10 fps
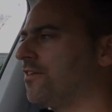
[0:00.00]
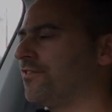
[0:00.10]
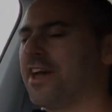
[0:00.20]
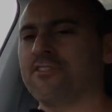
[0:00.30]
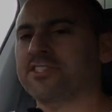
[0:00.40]

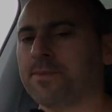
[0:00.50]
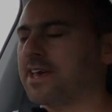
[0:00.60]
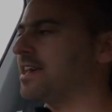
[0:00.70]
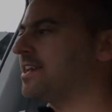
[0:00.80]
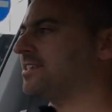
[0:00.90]
there is a
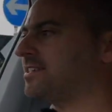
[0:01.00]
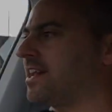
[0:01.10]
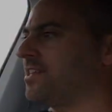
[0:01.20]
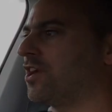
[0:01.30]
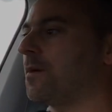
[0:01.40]
bit of
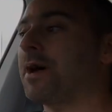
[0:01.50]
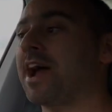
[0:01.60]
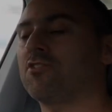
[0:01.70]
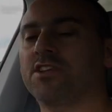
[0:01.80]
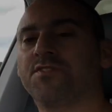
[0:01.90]
hearsay that
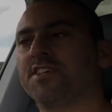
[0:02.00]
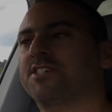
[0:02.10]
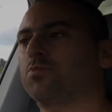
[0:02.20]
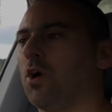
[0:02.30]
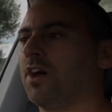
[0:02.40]
apparently
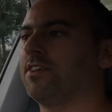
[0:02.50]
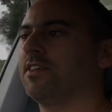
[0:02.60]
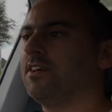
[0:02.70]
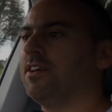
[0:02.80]
this one